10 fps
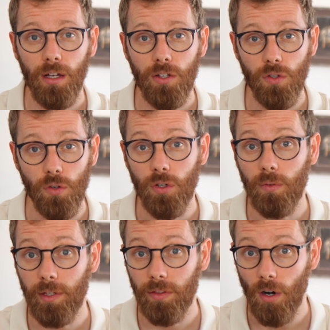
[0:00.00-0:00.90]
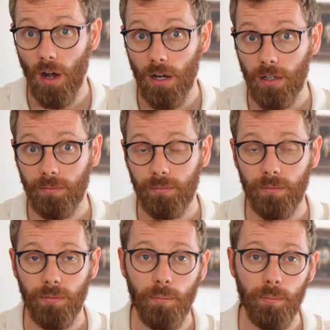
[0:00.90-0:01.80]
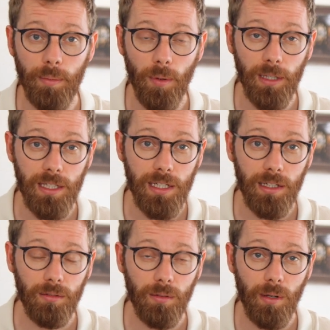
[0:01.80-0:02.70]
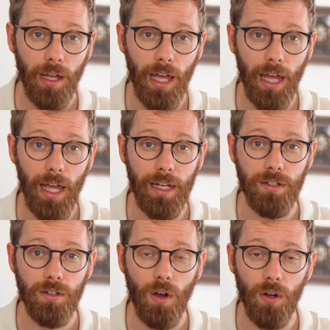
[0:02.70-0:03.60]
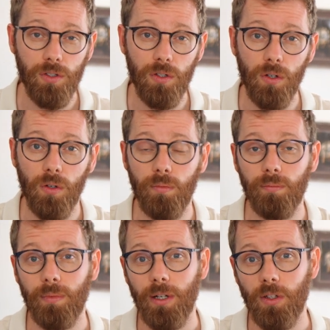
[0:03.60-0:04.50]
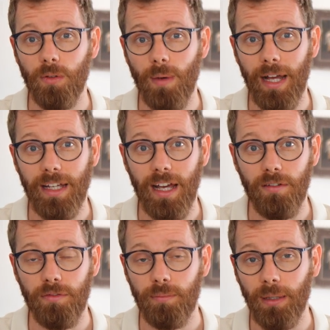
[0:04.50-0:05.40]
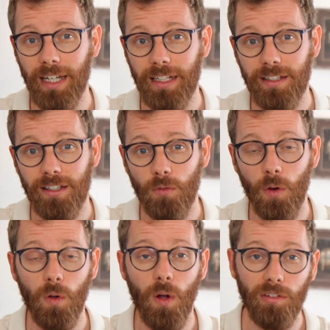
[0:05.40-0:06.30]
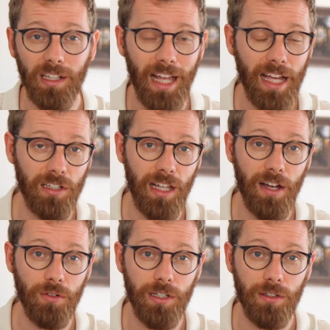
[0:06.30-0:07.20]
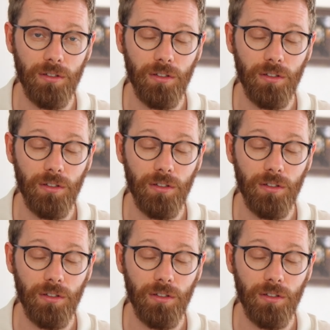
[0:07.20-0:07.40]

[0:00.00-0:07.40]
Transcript: Social withdrawal, people-pleasing, and also you might have played the role of a class clown in